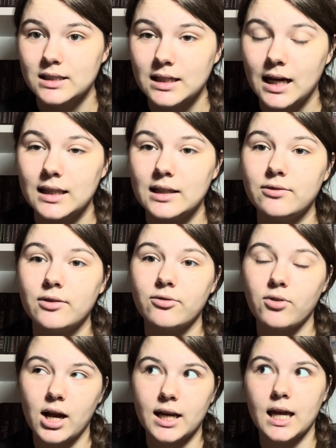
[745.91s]
I leave
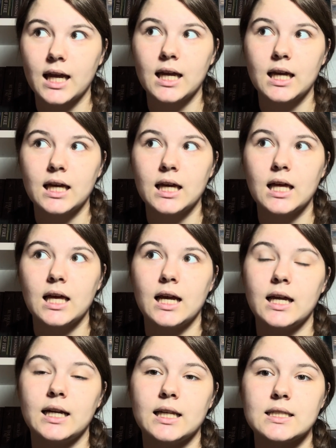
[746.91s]
Friday,
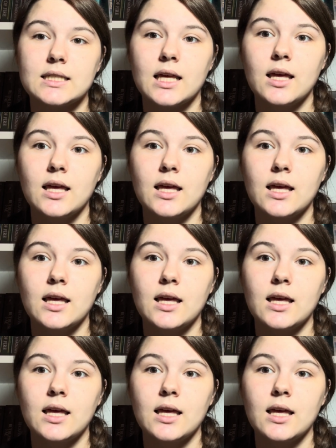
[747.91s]
and it is